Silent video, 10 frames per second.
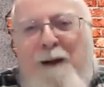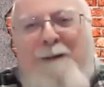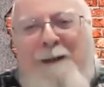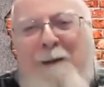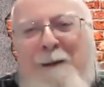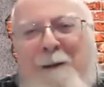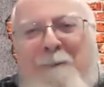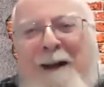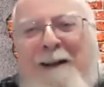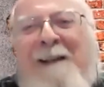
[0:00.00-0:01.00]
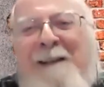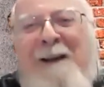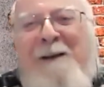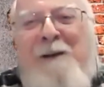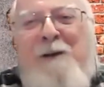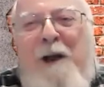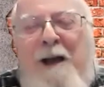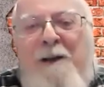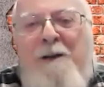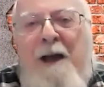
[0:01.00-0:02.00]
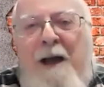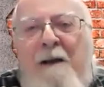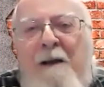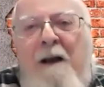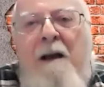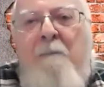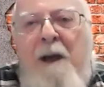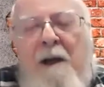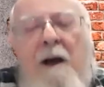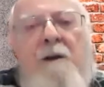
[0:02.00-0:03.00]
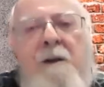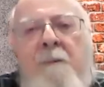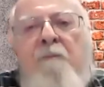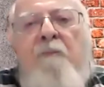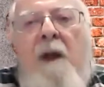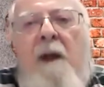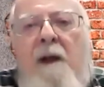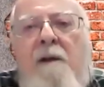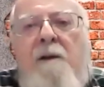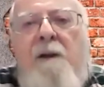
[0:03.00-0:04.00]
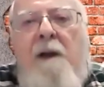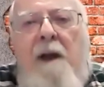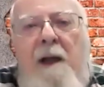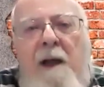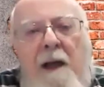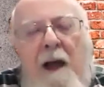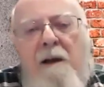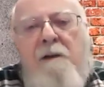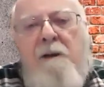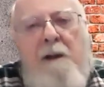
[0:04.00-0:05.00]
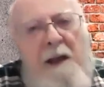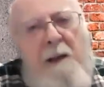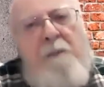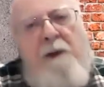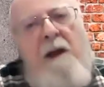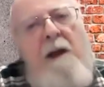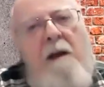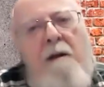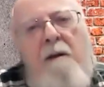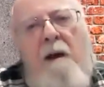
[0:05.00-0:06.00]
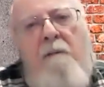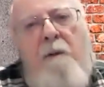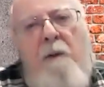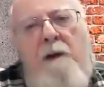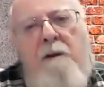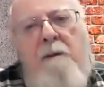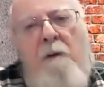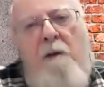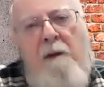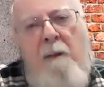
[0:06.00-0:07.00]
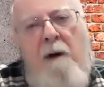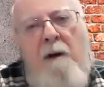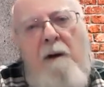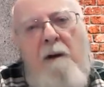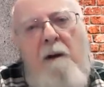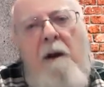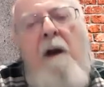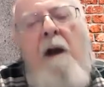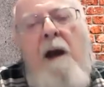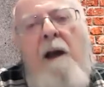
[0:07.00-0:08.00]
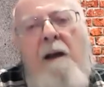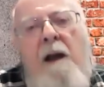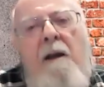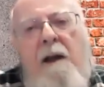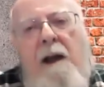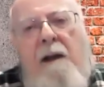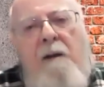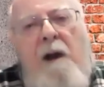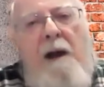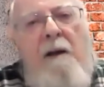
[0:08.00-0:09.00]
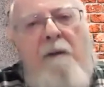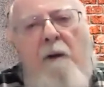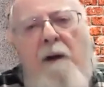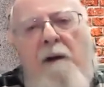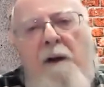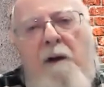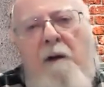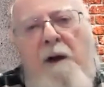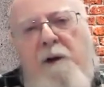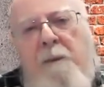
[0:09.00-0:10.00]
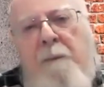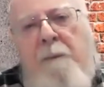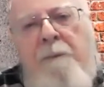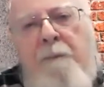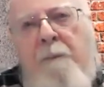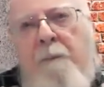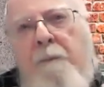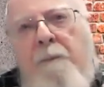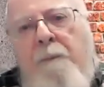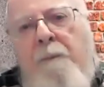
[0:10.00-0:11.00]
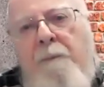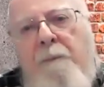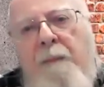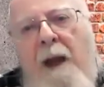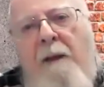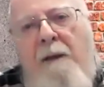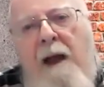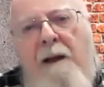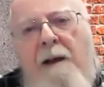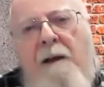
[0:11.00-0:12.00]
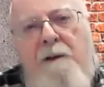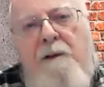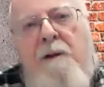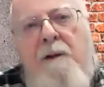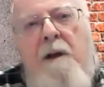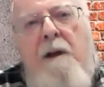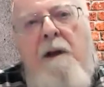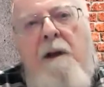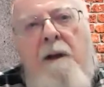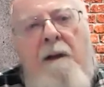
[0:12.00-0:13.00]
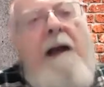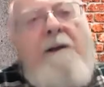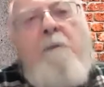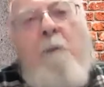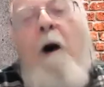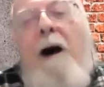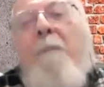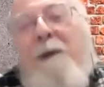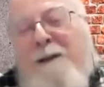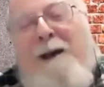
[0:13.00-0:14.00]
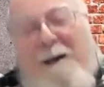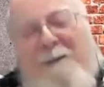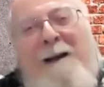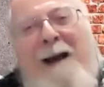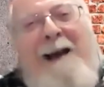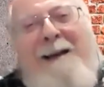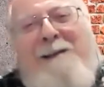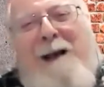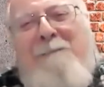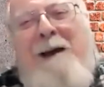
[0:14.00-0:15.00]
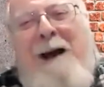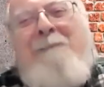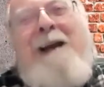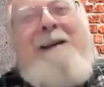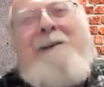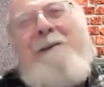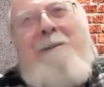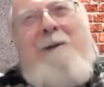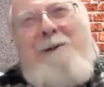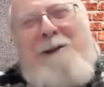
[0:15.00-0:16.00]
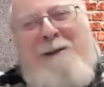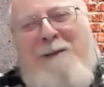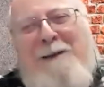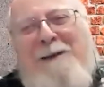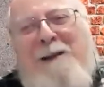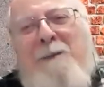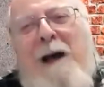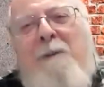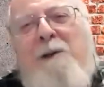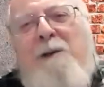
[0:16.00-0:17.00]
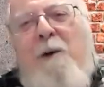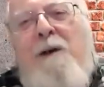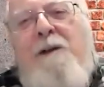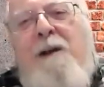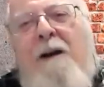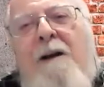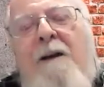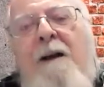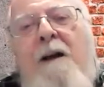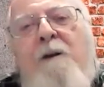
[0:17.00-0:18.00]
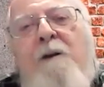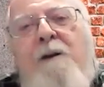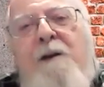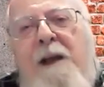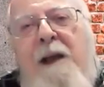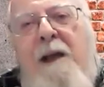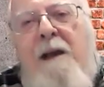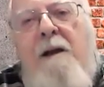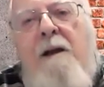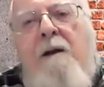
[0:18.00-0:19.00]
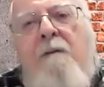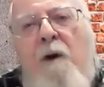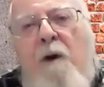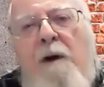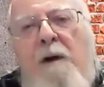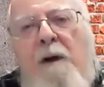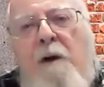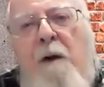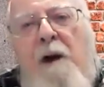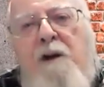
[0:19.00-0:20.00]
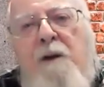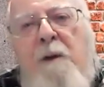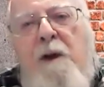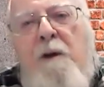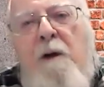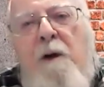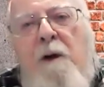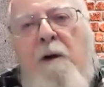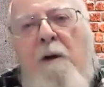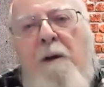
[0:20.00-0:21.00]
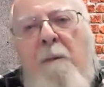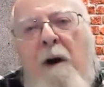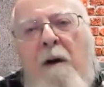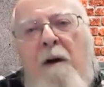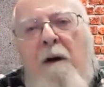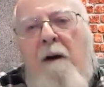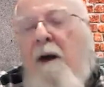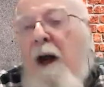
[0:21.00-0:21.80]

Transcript: Ontario, but I'd like to shake his hand because he is he has leaped ahead of the rest of North America oh, in, in, in, in, vertical integration. What? And that is that's why I'm excited. I guess I'm I'm getting too emotional about this, but I'm so excited to see vertical integration return to North America.